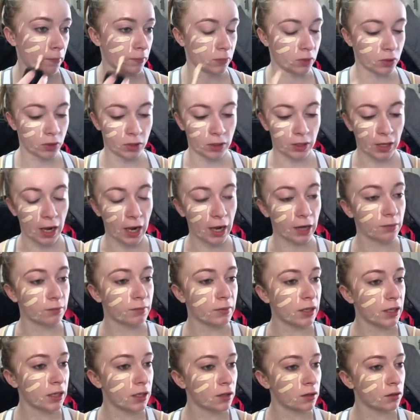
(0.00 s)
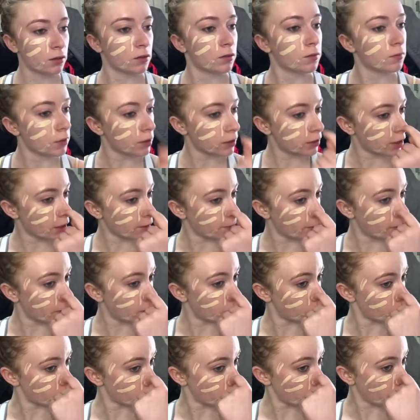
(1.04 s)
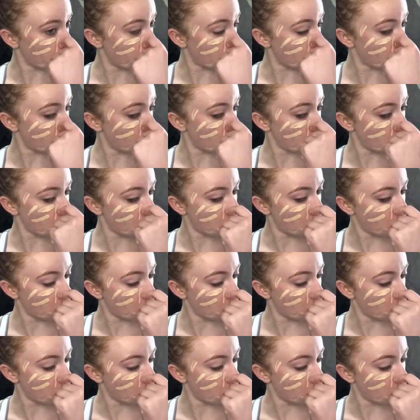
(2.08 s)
put it on me. I'm gonna take my nose ring out.